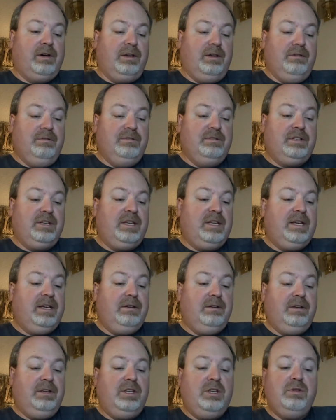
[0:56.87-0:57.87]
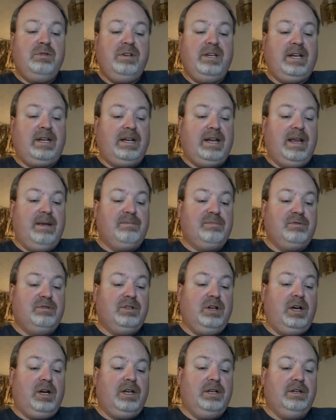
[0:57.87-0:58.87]
used cute nicknames when
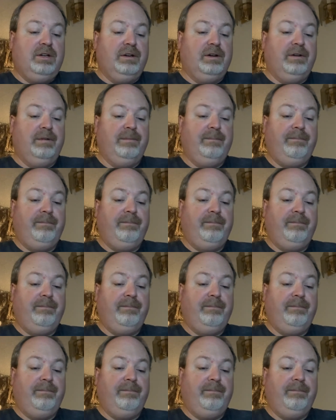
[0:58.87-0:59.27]
talking to her.